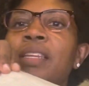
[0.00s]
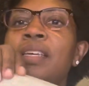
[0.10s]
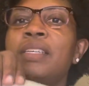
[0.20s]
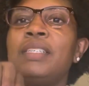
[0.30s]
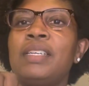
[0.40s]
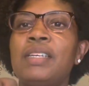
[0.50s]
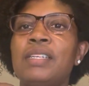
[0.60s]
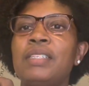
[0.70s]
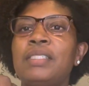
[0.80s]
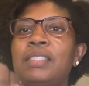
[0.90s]
it
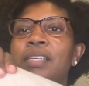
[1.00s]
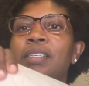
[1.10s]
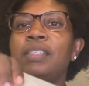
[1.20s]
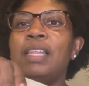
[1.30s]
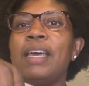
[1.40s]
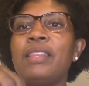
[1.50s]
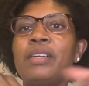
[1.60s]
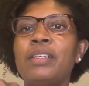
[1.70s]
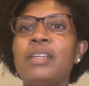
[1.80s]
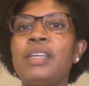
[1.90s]
is the
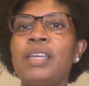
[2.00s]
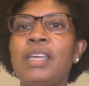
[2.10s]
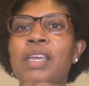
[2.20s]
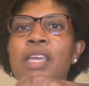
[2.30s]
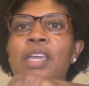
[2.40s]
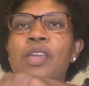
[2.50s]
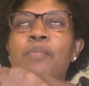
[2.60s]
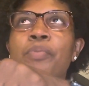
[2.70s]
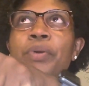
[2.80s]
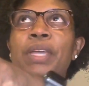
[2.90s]
leather
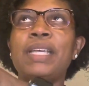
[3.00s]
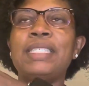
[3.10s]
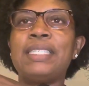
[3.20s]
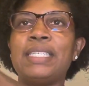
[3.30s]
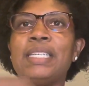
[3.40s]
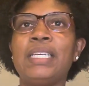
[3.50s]
Empreinte,